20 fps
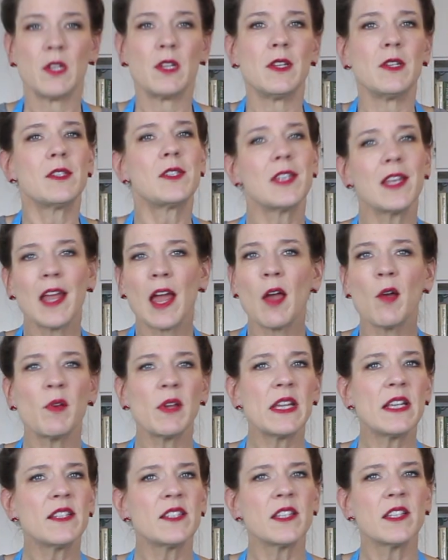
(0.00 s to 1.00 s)
You see how
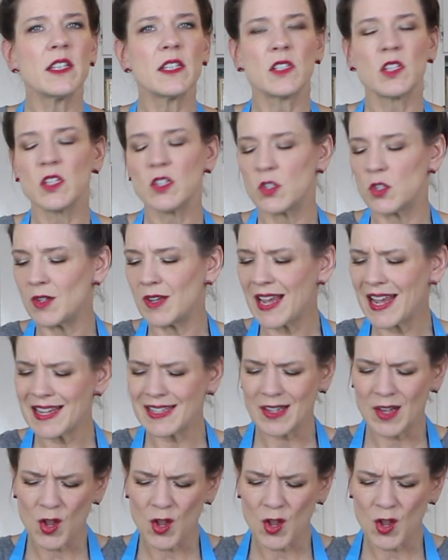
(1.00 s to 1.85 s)
easy this is, you guys?